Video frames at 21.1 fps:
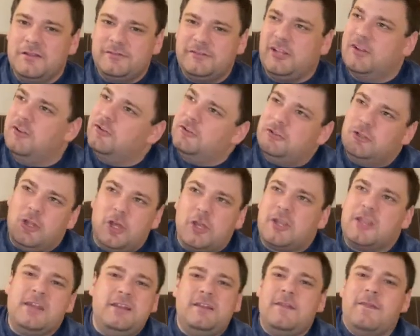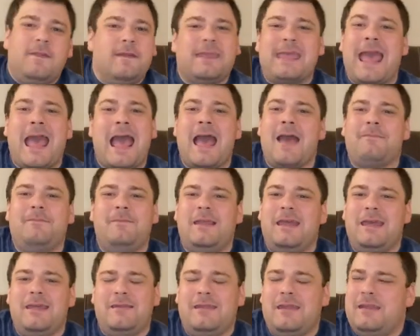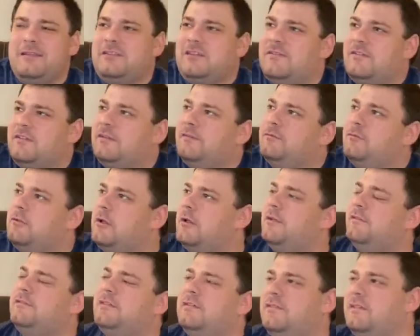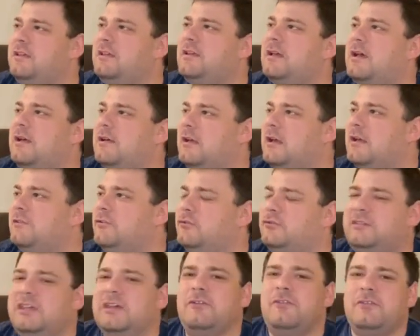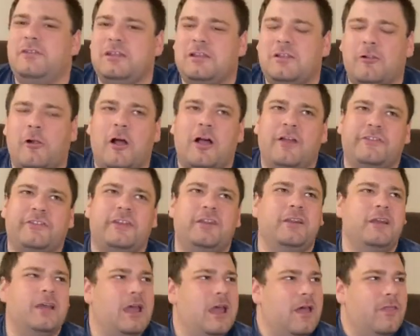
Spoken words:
to look into the cabinet, into the utility closet.